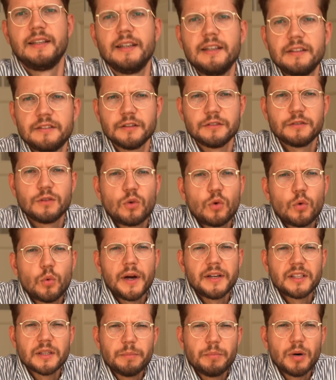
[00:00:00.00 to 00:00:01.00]
It's also
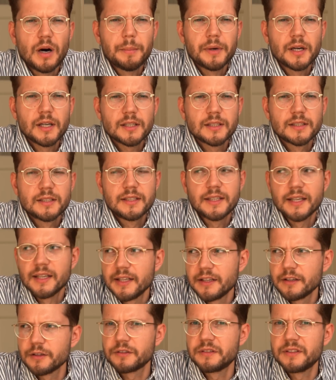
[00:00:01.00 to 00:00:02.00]
quite a bummer,
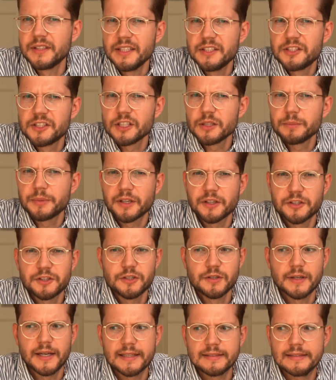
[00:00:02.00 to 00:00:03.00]
killing your teacher because
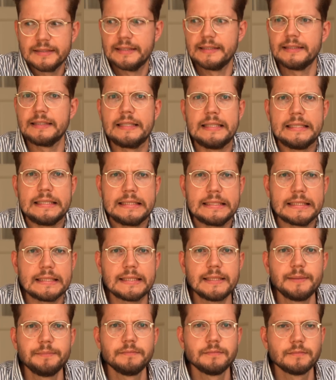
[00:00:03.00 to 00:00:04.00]
you accidentally
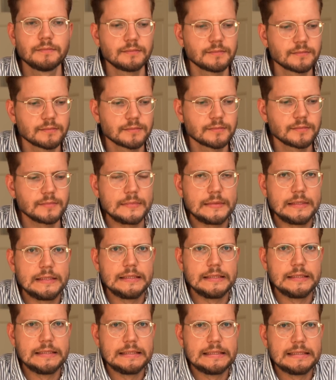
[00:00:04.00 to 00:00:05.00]
cut him.
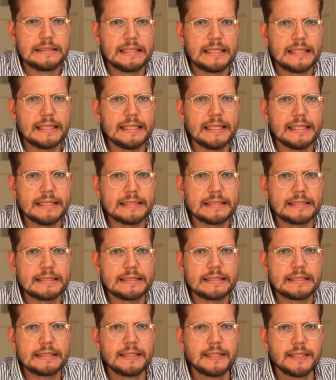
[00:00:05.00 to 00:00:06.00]
Yikes.